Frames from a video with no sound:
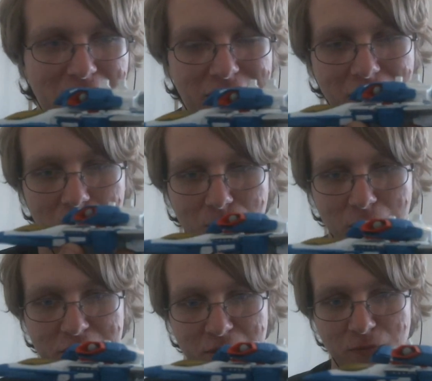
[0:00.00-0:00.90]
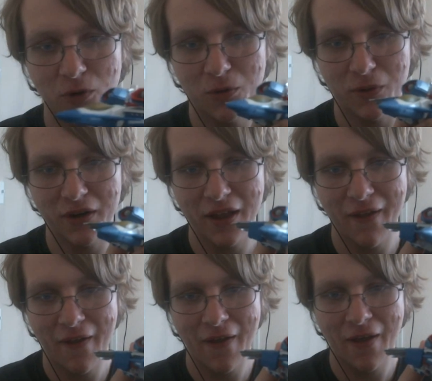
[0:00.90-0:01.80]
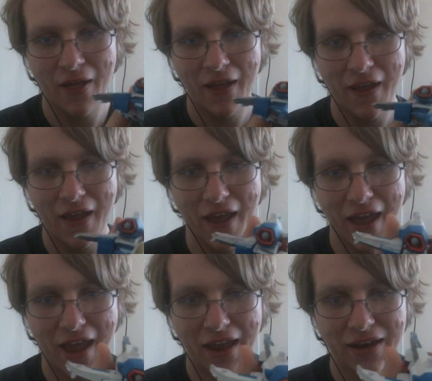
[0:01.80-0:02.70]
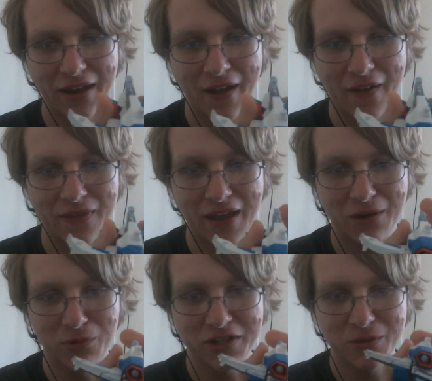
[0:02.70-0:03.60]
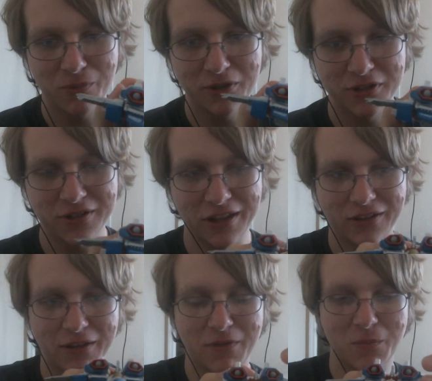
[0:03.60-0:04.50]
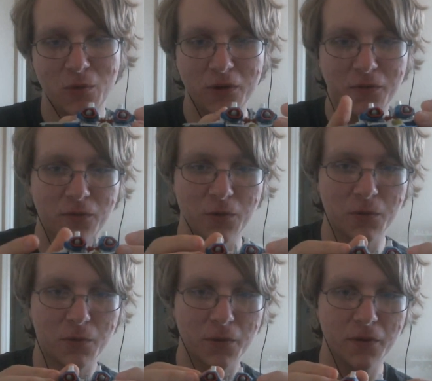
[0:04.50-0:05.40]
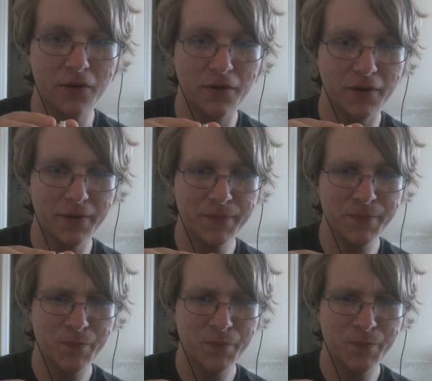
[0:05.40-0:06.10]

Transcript: bits, push them forward, and then once you push these even more forward, hold